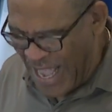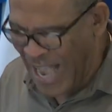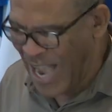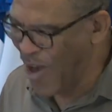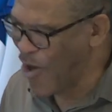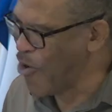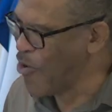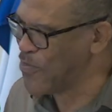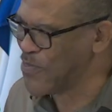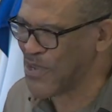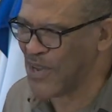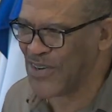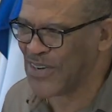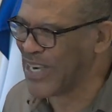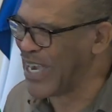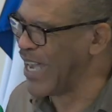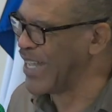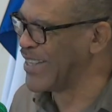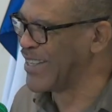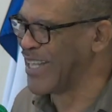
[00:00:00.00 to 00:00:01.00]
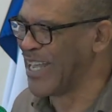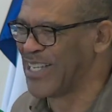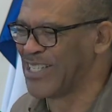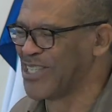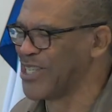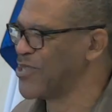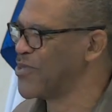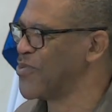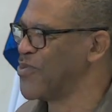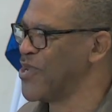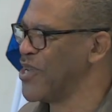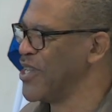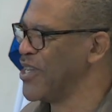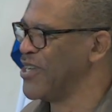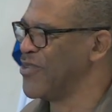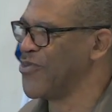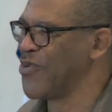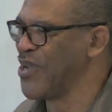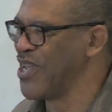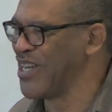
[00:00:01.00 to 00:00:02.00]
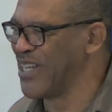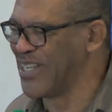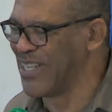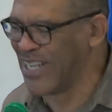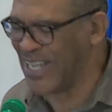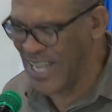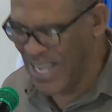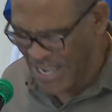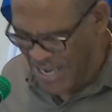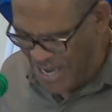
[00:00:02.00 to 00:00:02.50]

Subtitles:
hope y'all got that. Just read it and read it again.